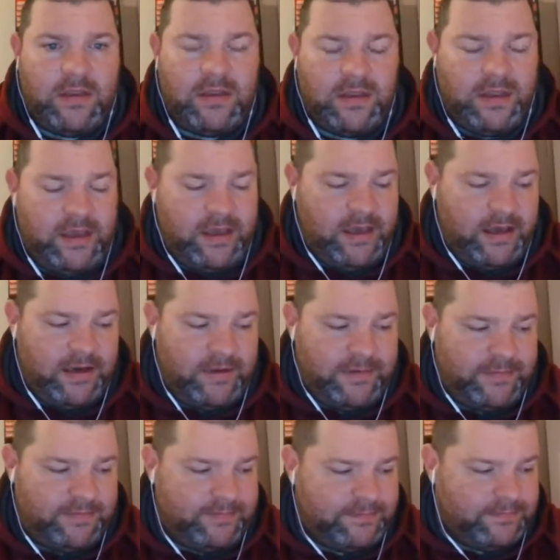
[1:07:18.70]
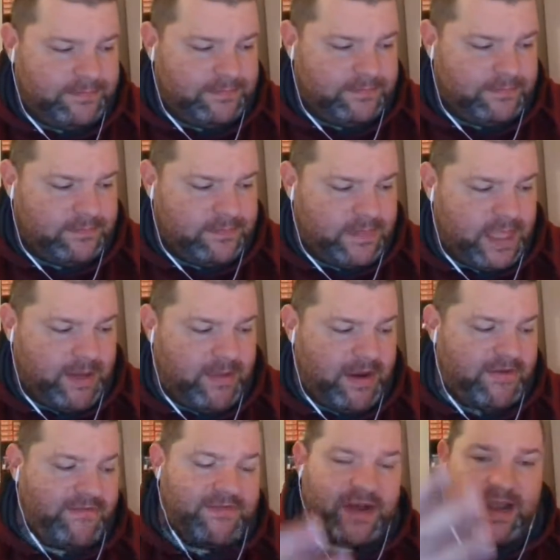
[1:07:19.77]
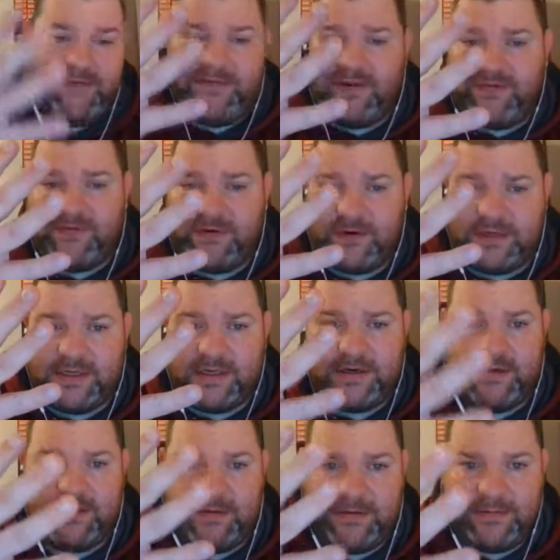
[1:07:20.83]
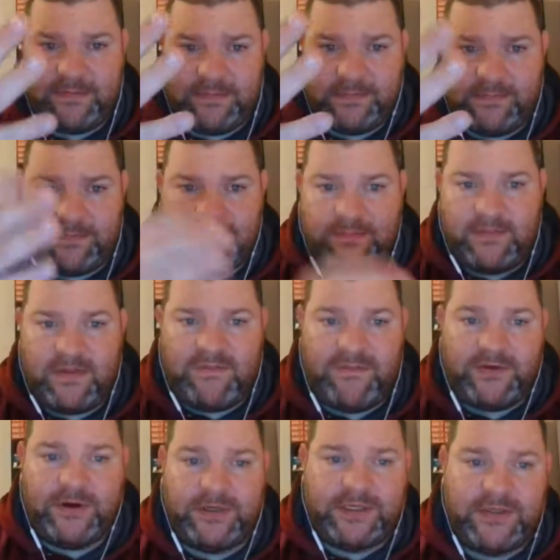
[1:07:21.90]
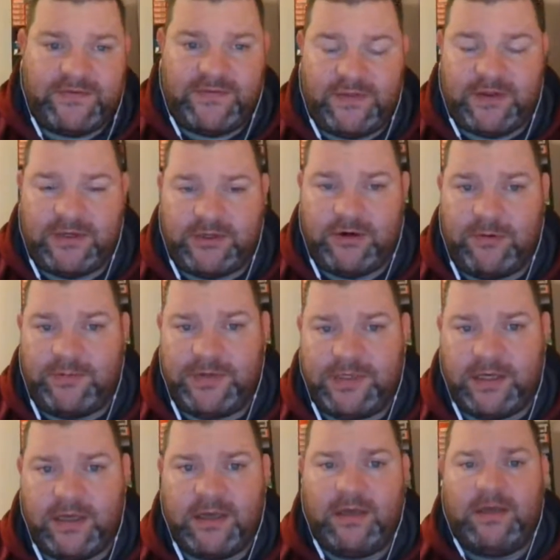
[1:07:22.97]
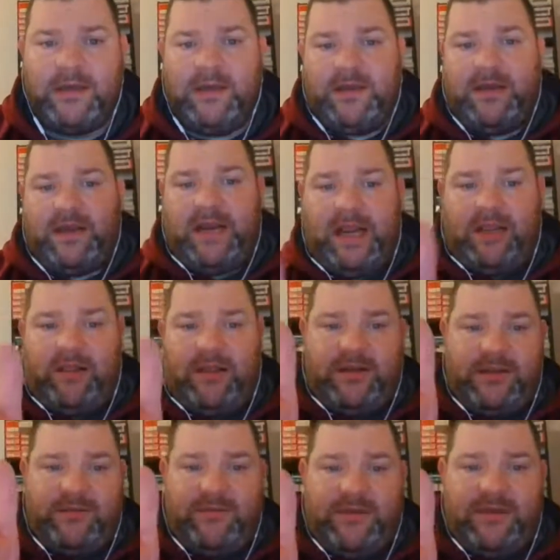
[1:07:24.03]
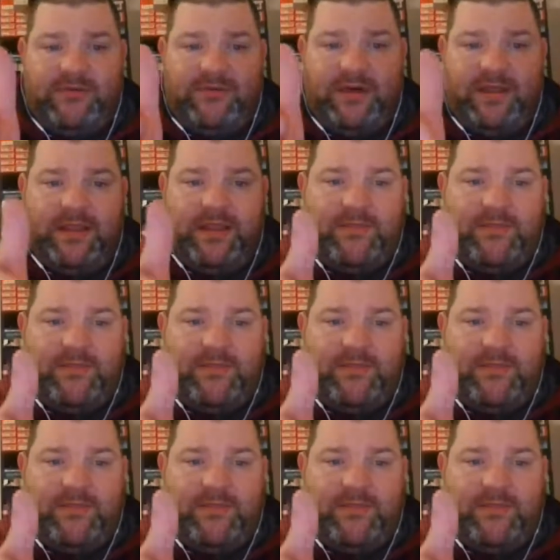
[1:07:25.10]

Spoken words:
They made 5 different versions for the troops, and they linked them between the